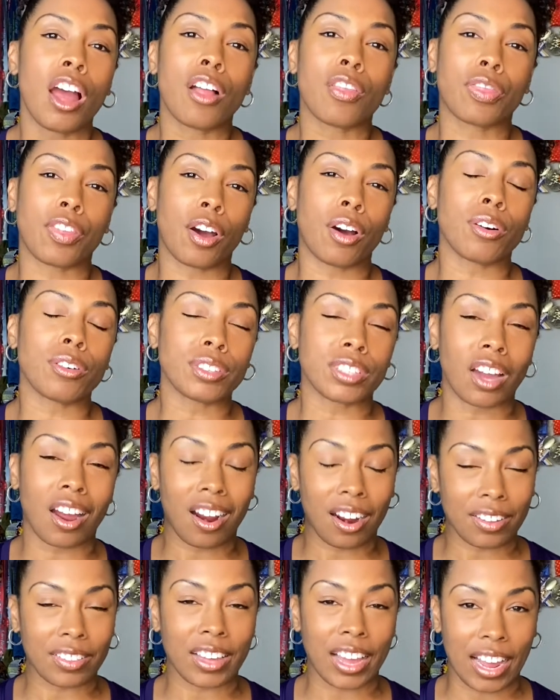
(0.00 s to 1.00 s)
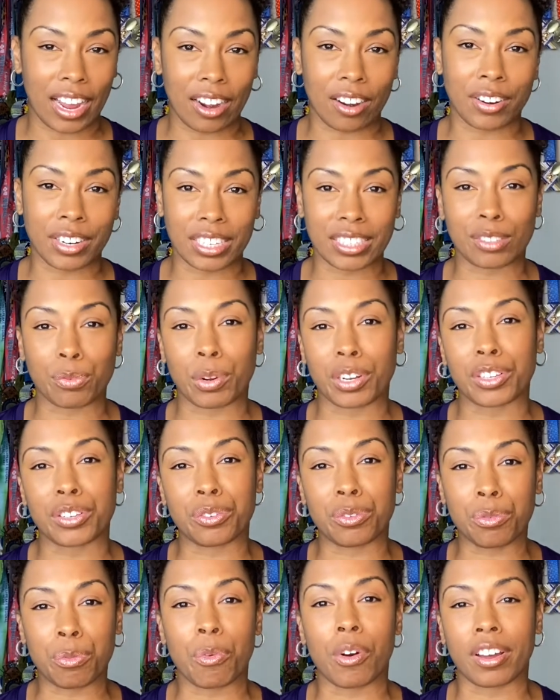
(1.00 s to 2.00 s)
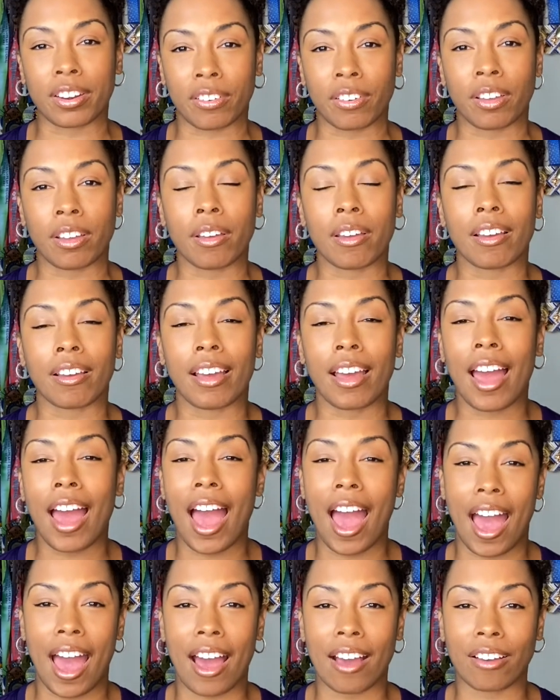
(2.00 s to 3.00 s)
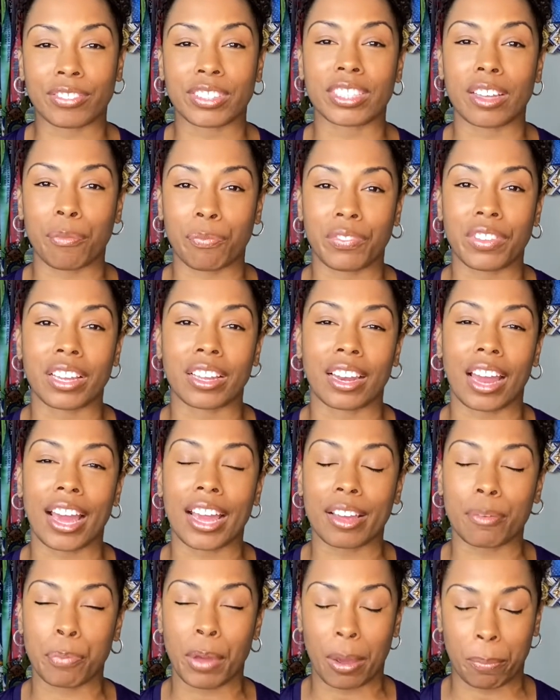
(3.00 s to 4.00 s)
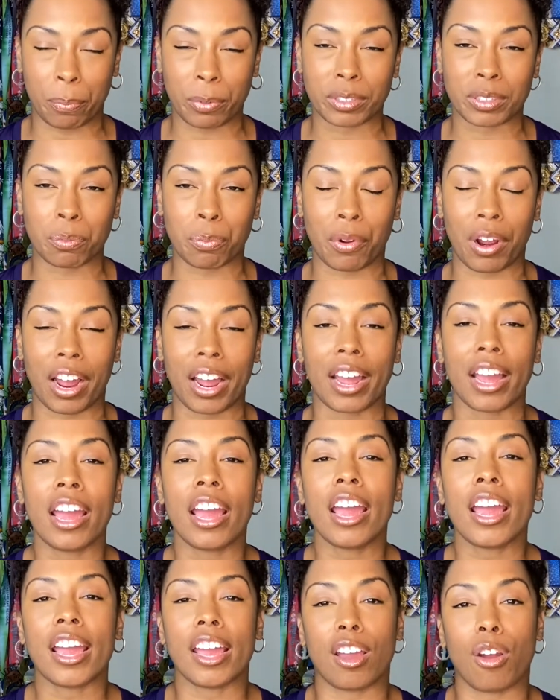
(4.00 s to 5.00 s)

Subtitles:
those are the areas where you want to have something like pepper spray in